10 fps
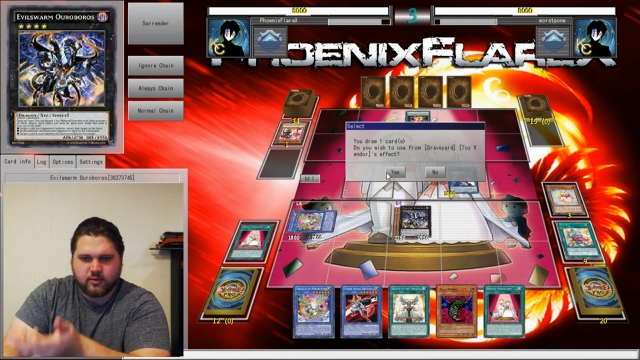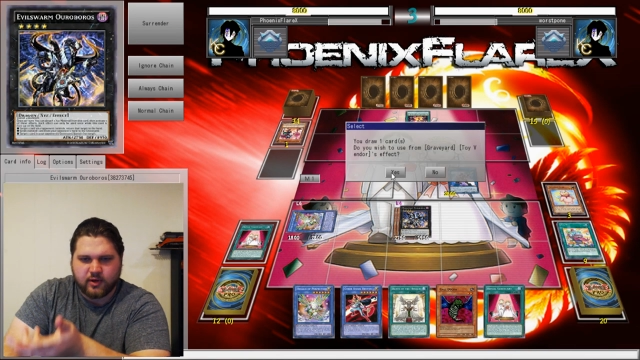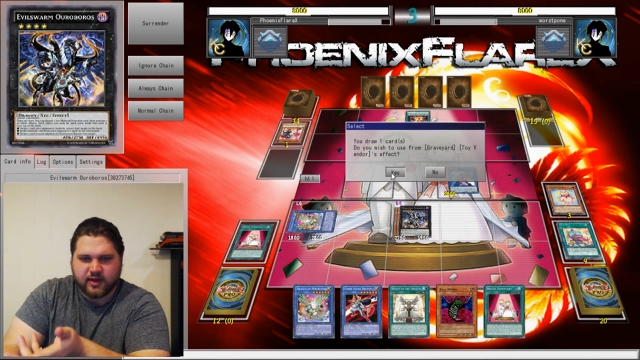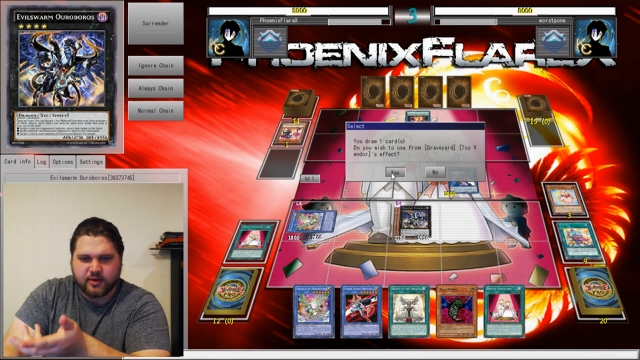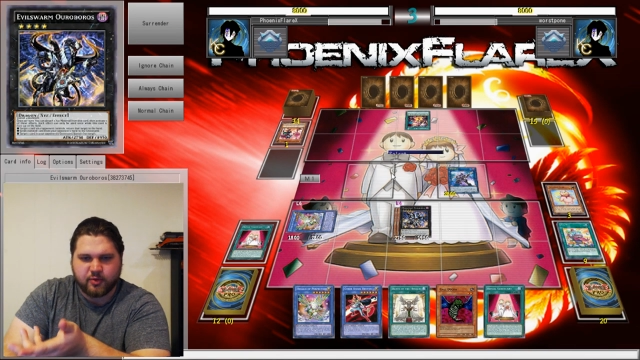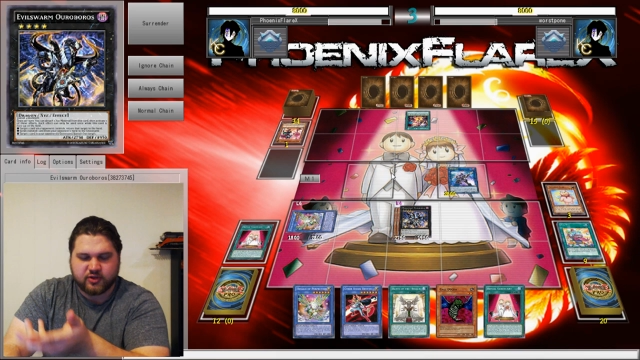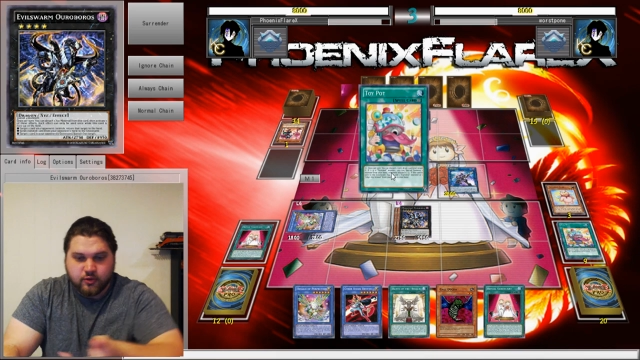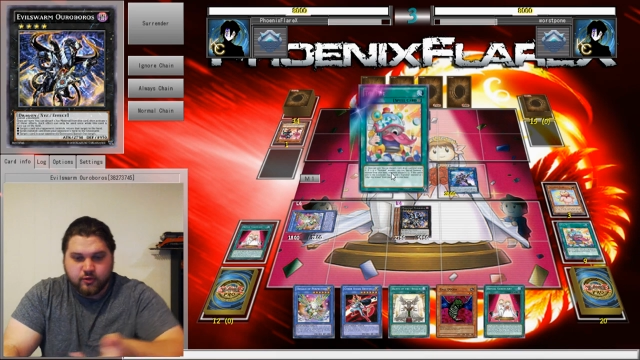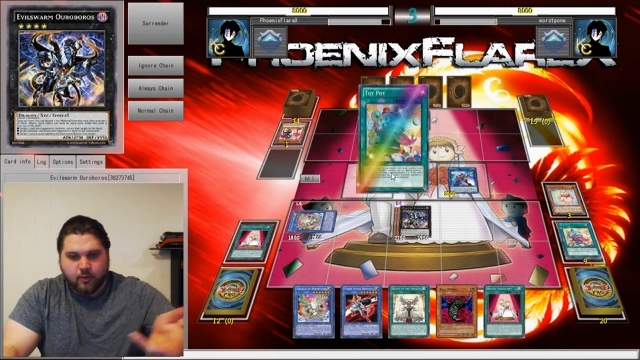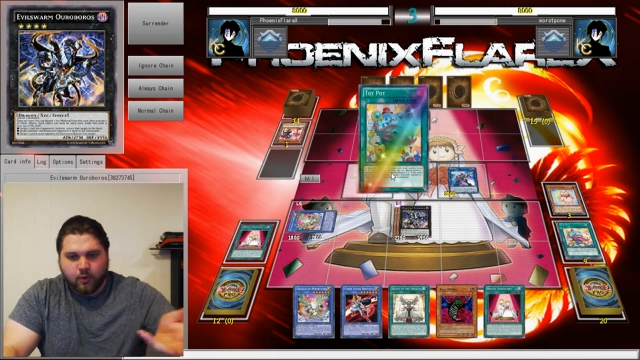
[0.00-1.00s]
I get to put
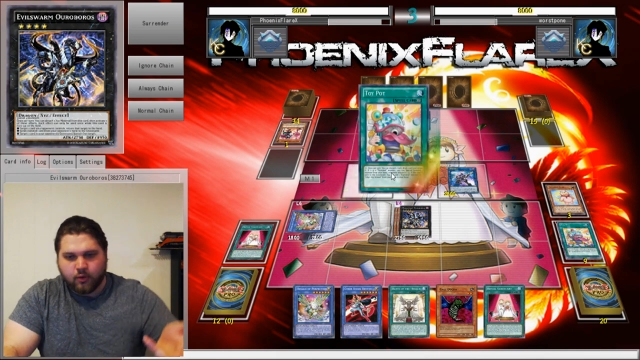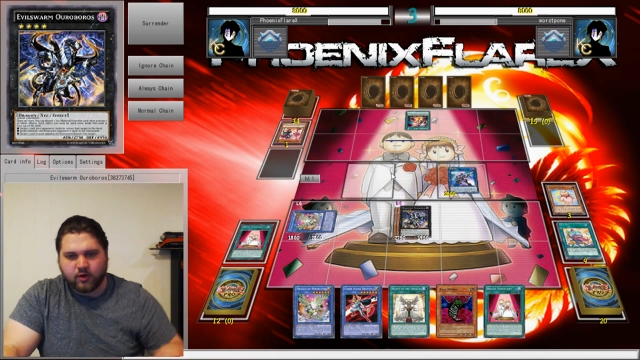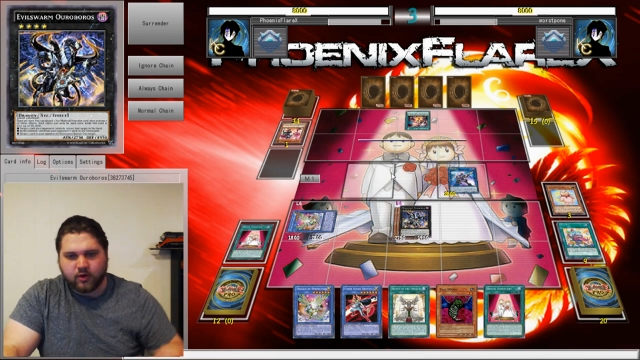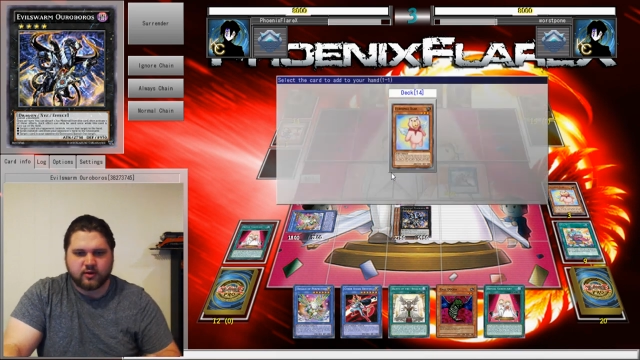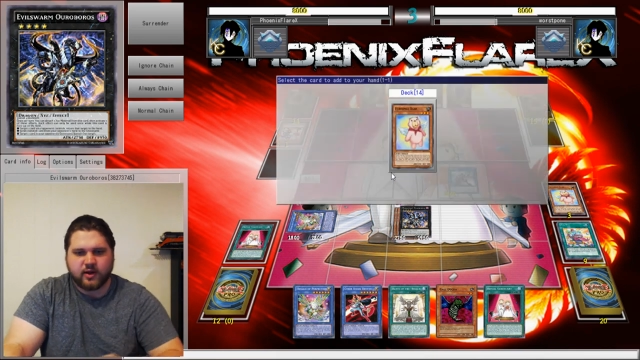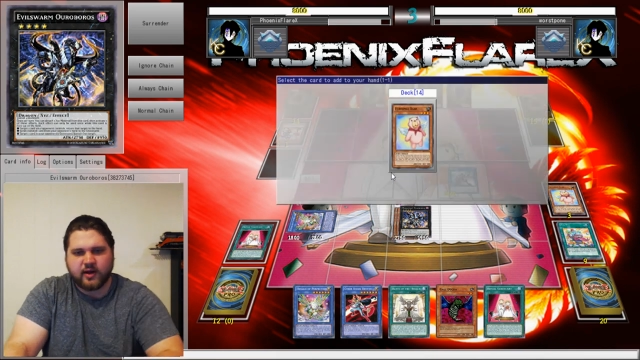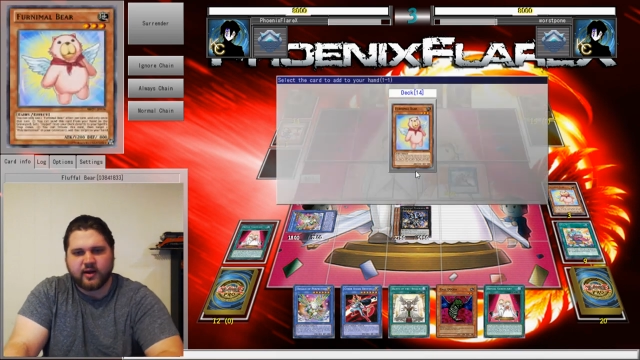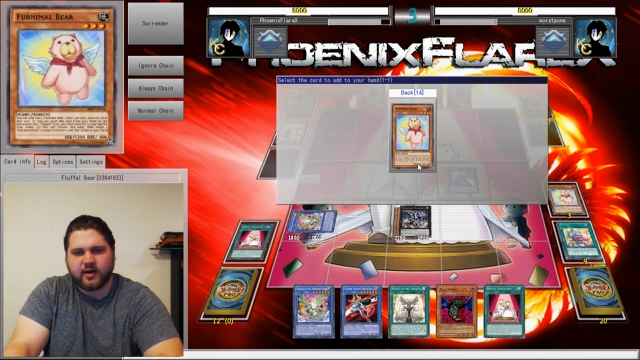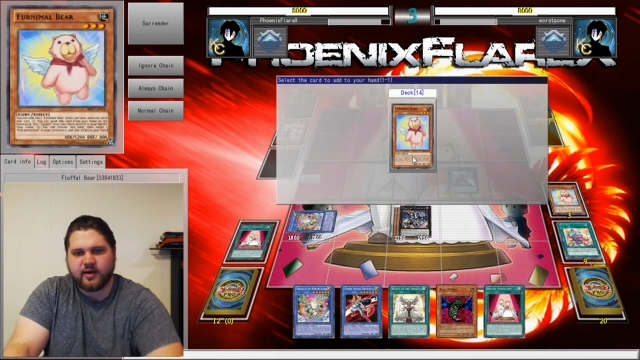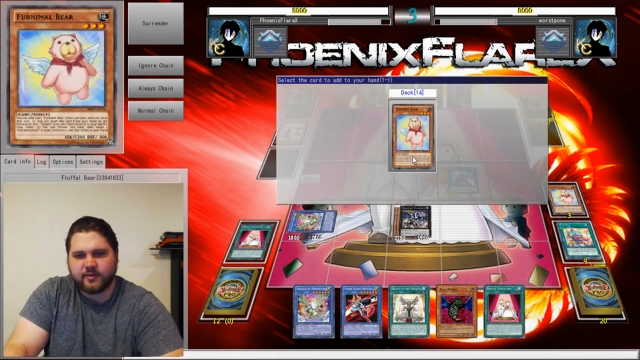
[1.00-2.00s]
two more...
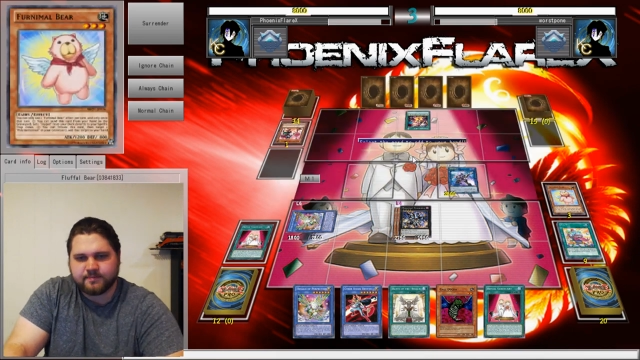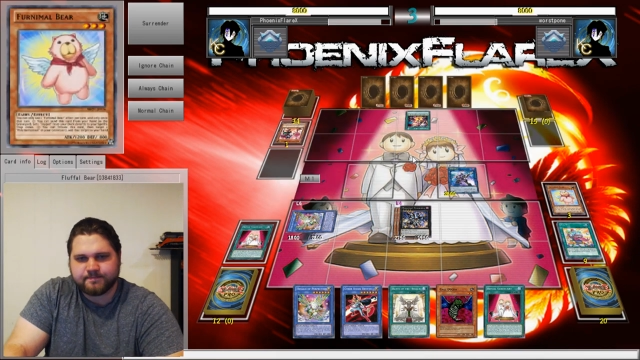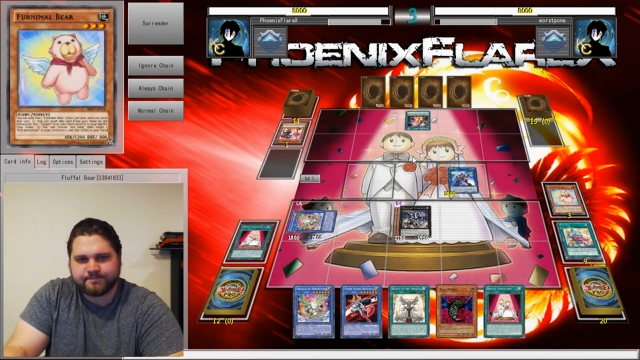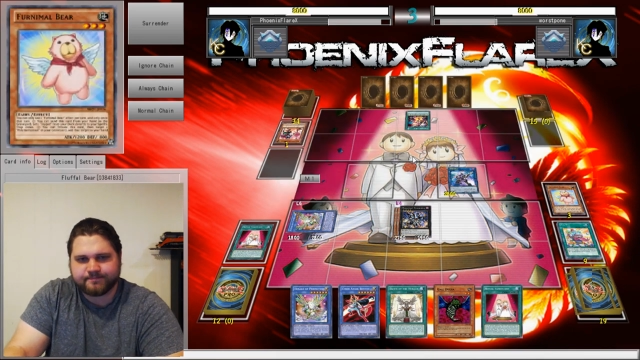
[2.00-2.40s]
Um,